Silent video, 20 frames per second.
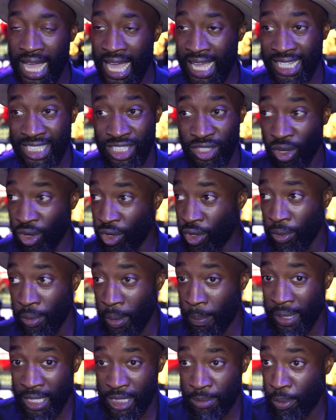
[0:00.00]
and he's not got
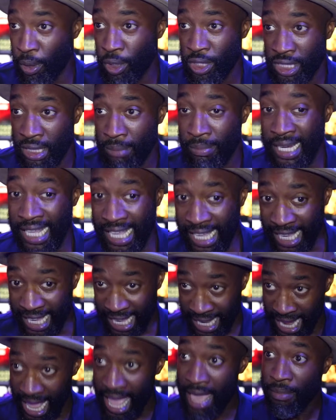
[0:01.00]
the best boxing ability
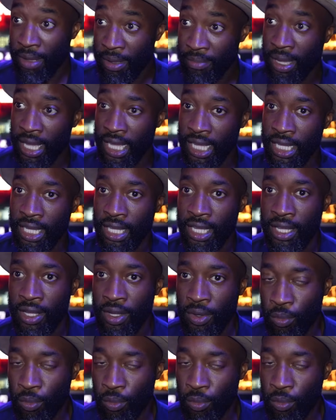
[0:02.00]
in MMA,